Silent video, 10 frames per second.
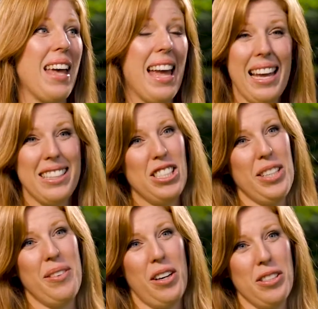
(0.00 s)
and she
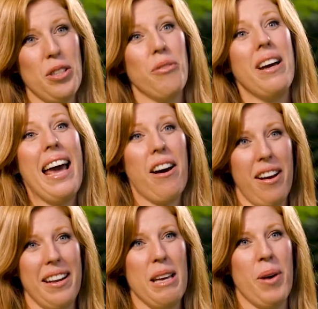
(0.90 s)
would also run out
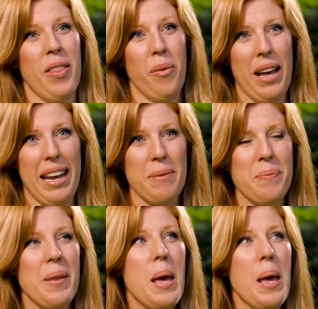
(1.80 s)
on him on the wedding.